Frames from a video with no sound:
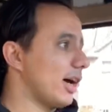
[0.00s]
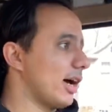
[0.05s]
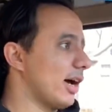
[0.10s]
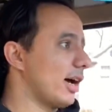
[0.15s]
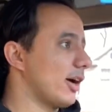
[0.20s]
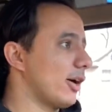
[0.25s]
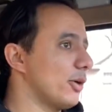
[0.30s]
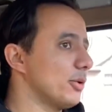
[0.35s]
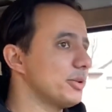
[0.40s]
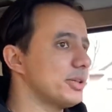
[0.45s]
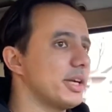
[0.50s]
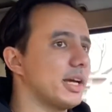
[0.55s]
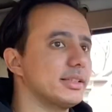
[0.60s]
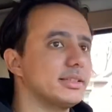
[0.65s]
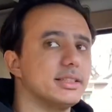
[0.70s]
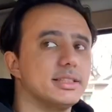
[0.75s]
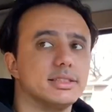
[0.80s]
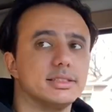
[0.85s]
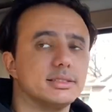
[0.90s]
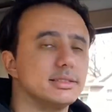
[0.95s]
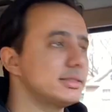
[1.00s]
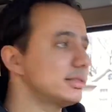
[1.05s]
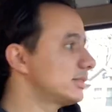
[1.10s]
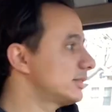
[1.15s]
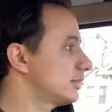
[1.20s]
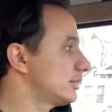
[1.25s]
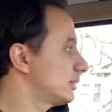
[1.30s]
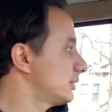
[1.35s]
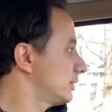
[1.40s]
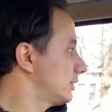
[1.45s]
only on the
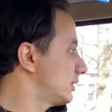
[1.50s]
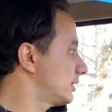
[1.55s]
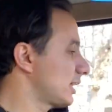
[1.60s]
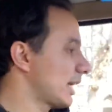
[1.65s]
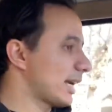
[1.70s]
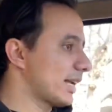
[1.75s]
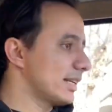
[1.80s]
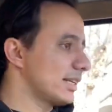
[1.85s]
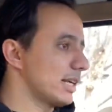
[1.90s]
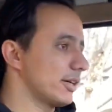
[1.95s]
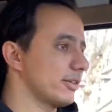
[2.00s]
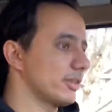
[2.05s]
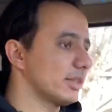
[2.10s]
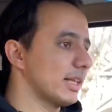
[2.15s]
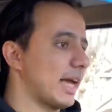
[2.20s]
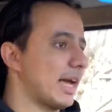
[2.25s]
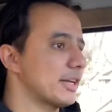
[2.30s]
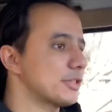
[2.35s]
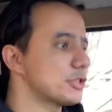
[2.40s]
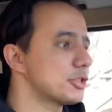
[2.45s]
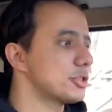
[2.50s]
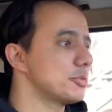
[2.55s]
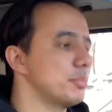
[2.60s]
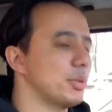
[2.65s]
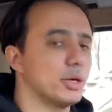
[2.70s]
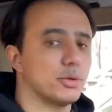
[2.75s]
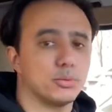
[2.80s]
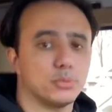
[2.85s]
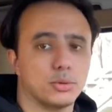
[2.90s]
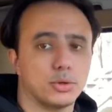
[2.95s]
secondary latch,
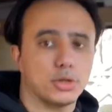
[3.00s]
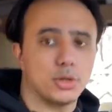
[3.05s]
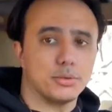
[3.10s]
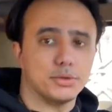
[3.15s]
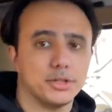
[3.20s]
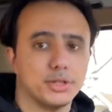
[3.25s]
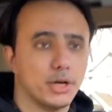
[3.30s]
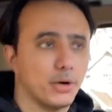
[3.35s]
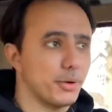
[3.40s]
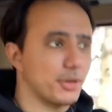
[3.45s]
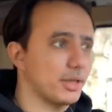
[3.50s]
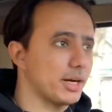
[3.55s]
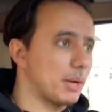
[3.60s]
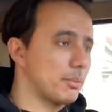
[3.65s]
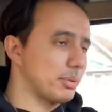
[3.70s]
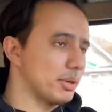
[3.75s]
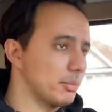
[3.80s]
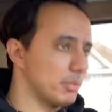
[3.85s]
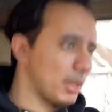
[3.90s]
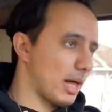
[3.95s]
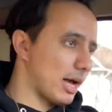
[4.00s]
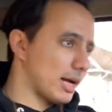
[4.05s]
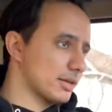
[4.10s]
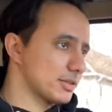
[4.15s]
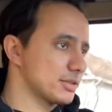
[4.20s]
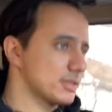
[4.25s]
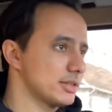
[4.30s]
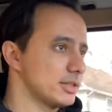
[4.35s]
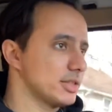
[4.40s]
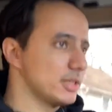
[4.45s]
but we're only going a couple of
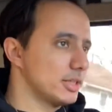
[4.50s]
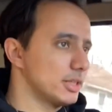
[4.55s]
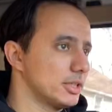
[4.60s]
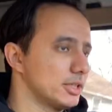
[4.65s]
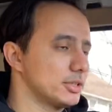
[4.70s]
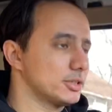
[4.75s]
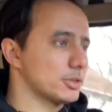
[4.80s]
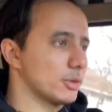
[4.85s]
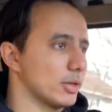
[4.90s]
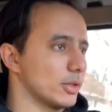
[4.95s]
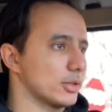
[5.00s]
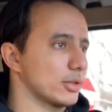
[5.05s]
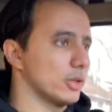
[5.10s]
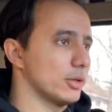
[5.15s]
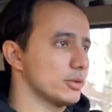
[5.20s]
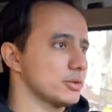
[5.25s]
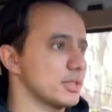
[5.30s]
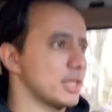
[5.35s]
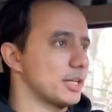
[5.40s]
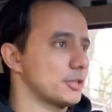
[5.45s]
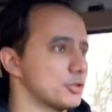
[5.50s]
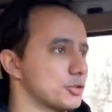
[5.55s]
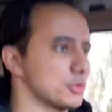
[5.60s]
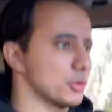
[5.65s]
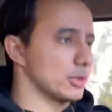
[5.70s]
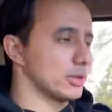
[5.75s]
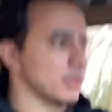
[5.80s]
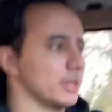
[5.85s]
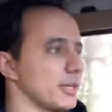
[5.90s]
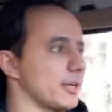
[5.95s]
blocks, so I'll close that
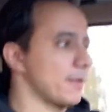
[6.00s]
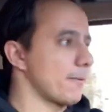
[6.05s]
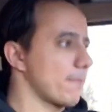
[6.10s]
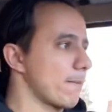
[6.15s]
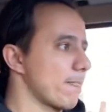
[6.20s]
shortly.